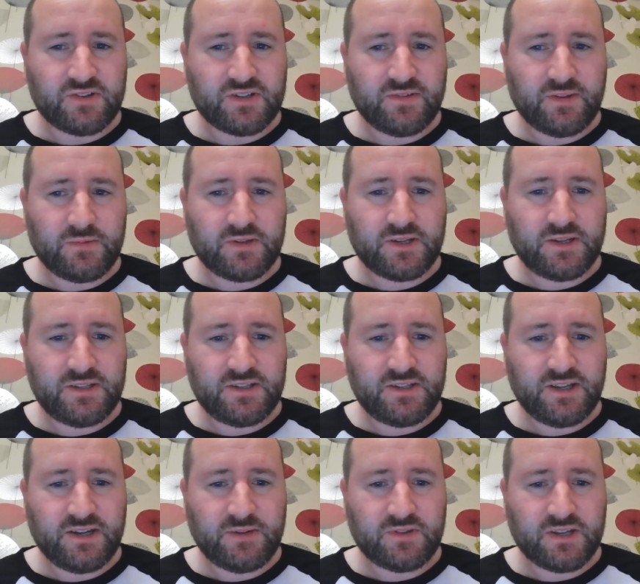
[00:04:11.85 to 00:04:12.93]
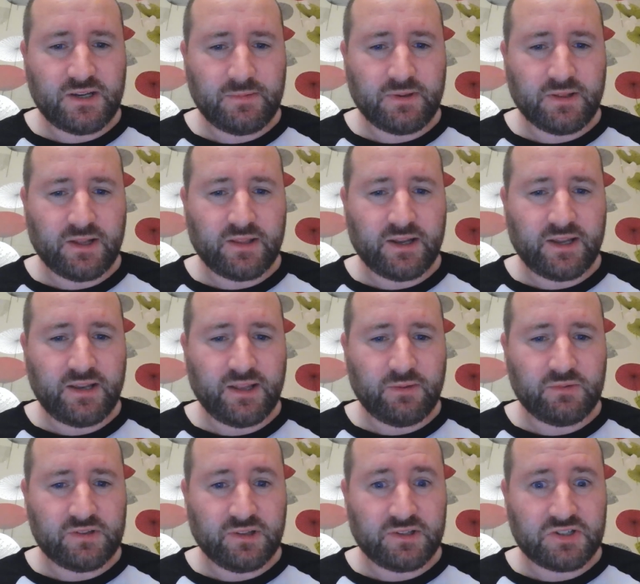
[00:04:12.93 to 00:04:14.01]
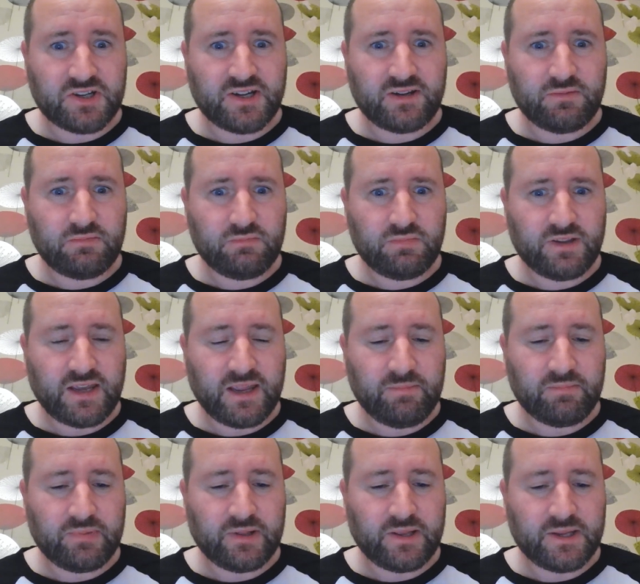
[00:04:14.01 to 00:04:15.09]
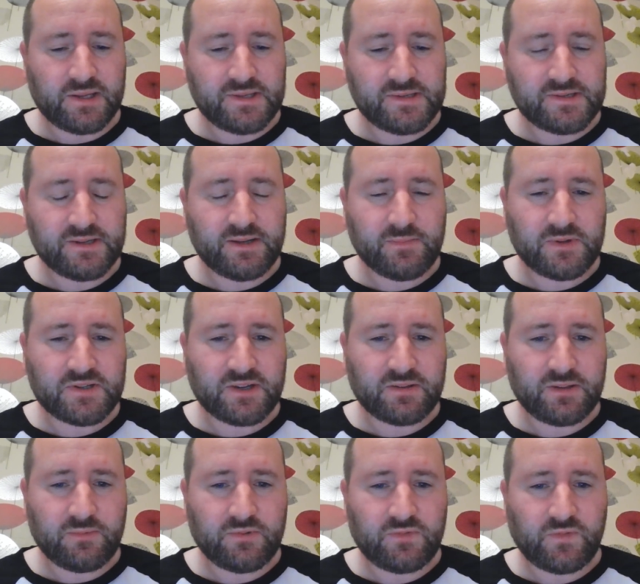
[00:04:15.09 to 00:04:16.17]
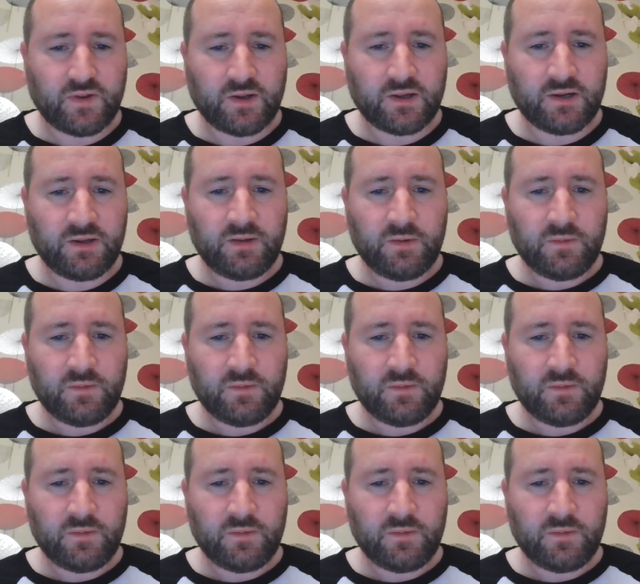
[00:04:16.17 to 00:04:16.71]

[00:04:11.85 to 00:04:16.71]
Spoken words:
So there was a concern it was going to be like that, and that was a legit gameplay concern, which I think was fine.